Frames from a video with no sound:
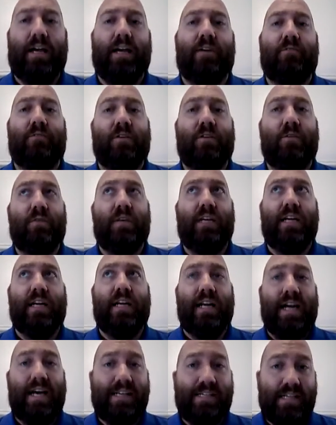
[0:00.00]
if you need
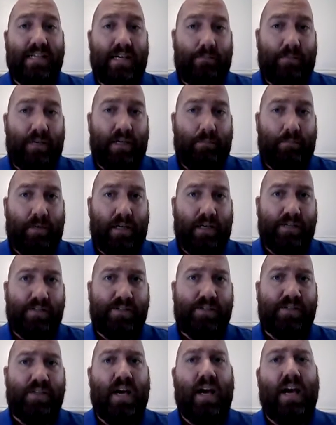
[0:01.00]
an SAB
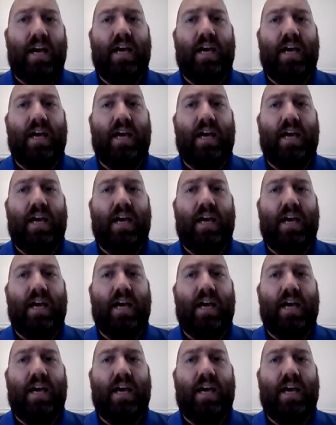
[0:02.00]
piece,